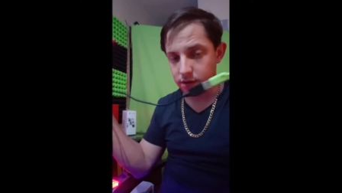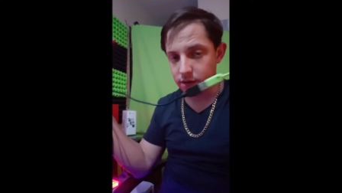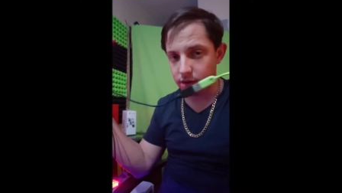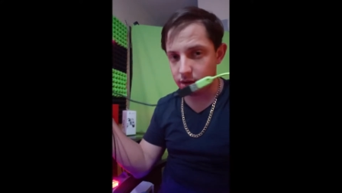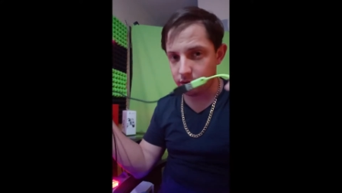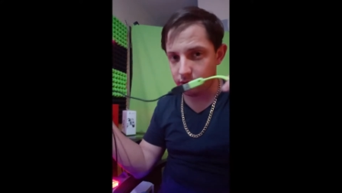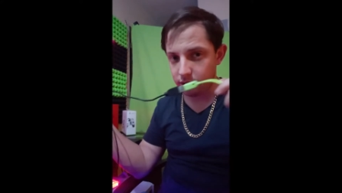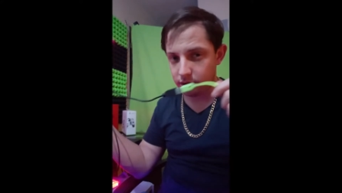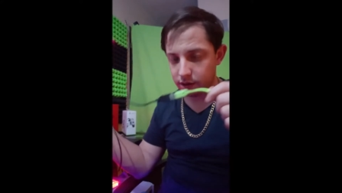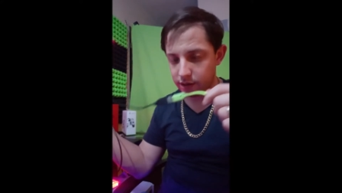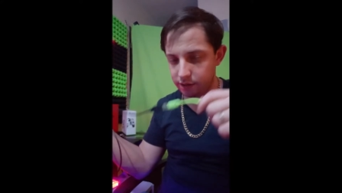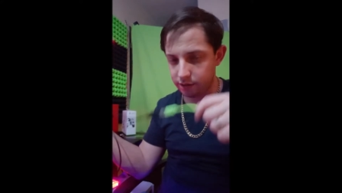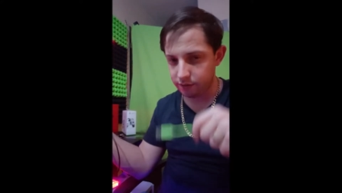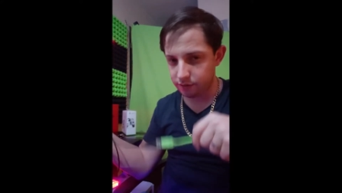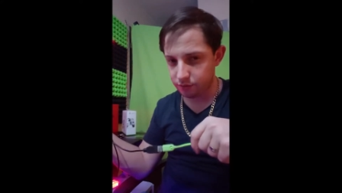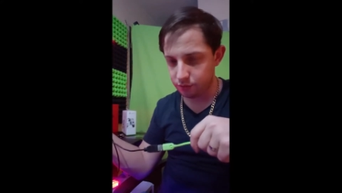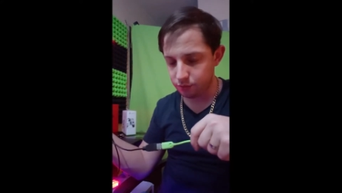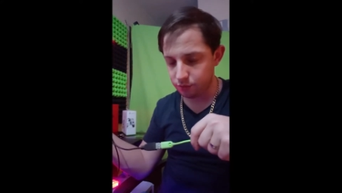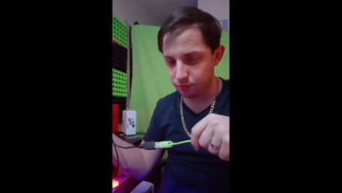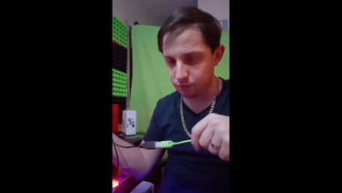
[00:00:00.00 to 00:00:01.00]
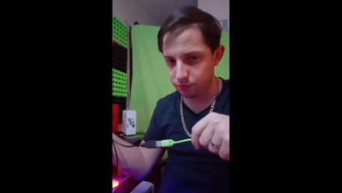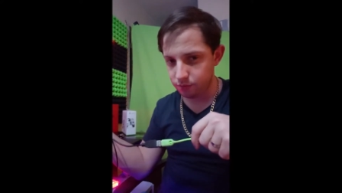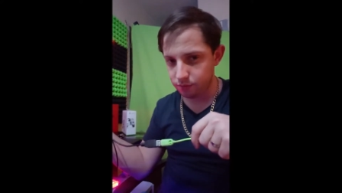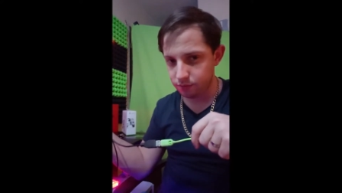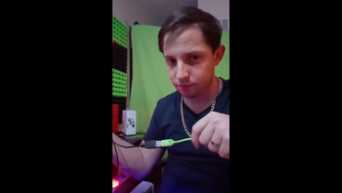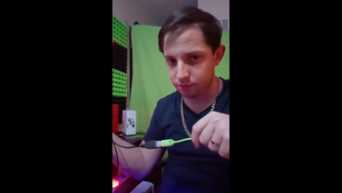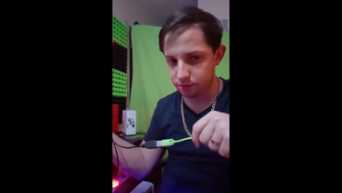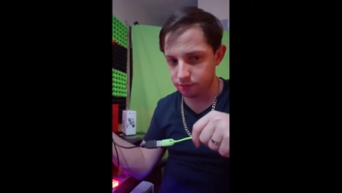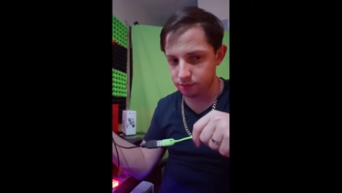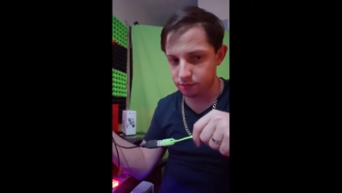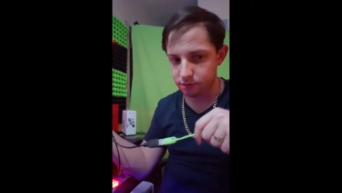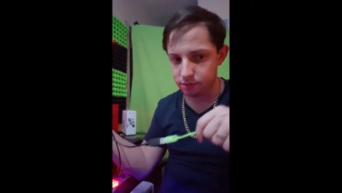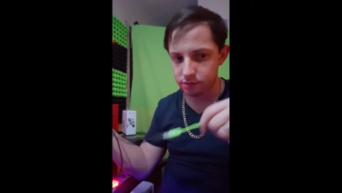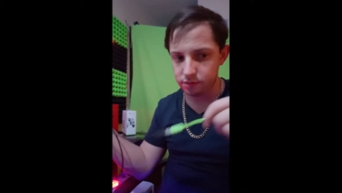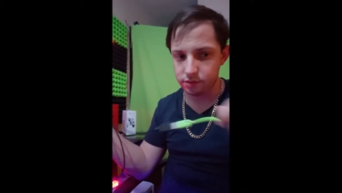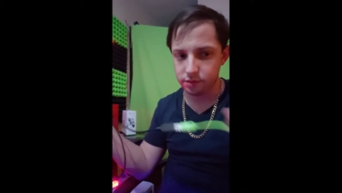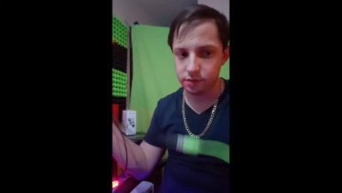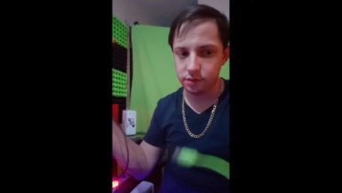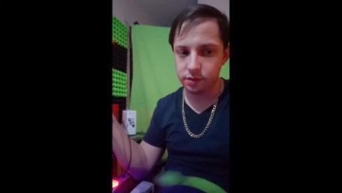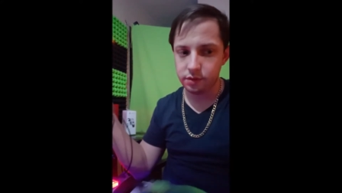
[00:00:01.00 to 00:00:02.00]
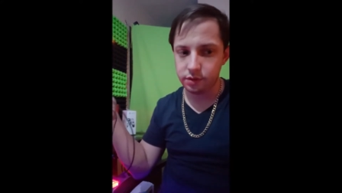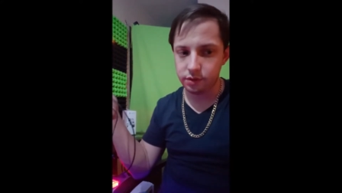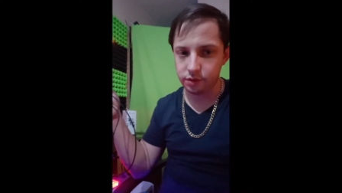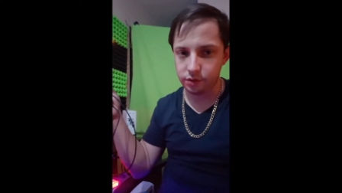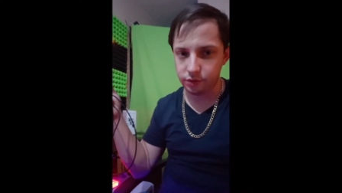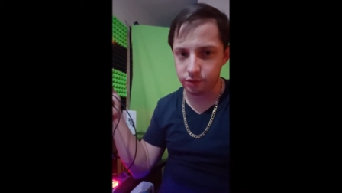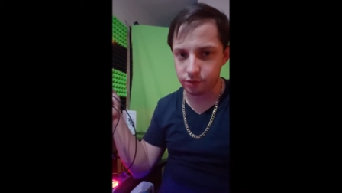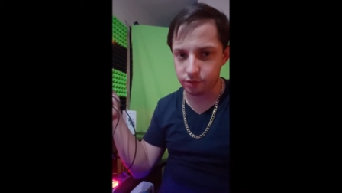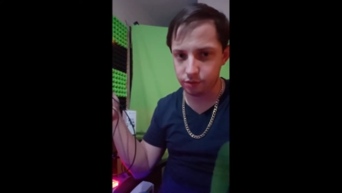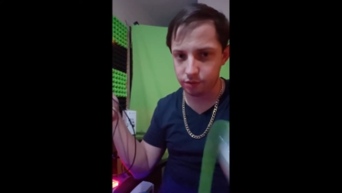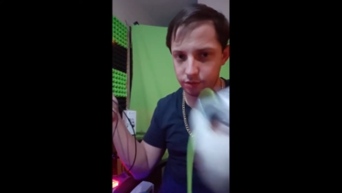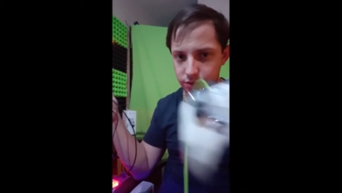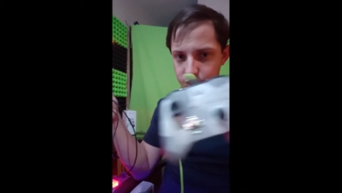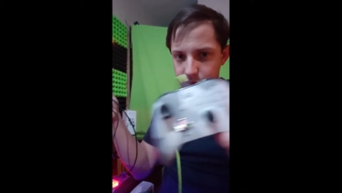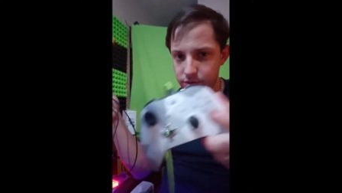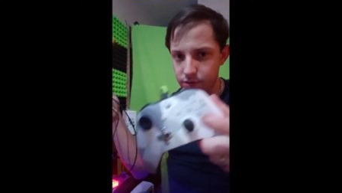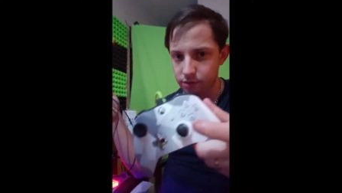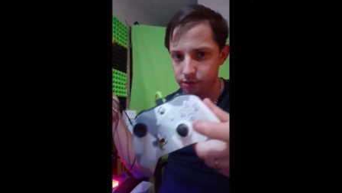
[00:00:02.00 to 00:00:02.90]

onto the control.